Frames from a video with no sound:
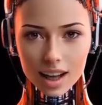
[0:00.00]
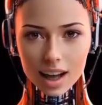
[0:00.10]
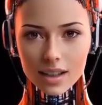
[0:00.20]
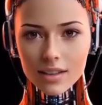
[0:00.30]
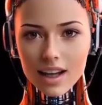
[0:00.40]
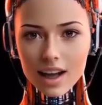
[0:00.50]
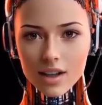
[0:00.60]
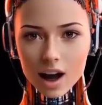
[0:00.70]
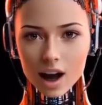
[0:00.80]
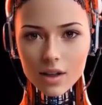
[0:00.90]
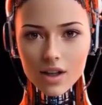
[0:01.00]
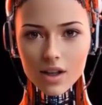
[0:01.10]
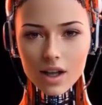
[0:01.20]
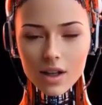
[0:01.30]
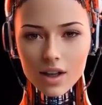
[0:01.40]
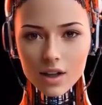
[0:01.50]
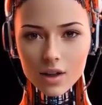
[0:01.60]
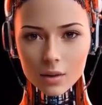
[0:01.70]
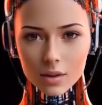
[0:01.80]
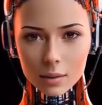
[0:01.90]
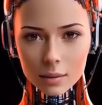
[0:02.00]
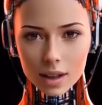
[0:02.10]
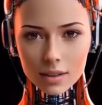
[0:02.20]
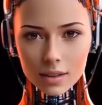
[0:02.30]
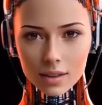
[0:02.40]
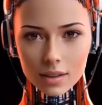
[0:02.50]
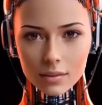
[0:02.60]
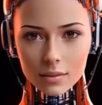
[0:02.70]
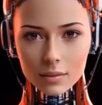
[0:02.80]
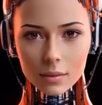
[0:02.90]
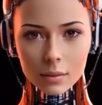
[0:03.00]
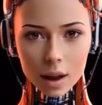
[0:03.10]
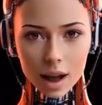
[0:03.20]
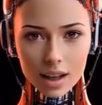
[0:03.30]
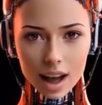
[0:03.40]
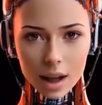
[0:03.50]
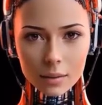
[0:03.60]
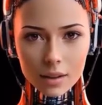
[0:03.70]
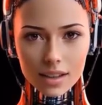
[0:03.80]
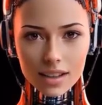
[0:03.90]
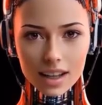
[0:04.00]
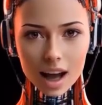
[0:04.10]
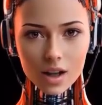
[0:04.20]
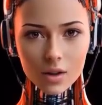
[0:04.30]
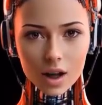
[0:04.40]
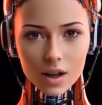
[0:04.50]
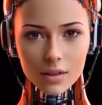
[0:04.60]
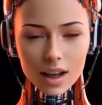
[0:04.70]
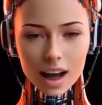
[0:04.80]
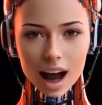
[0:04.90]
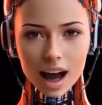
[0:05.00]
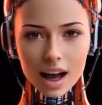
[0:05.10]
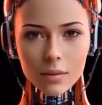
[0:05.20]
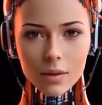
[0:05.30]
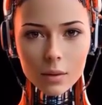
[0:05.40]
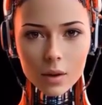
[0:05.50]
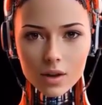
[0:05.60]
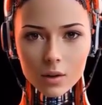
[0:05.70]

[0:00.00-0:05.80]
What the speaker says: 4. Resource scarcity. Is it really a contingency plan if it relies on hope and optimism?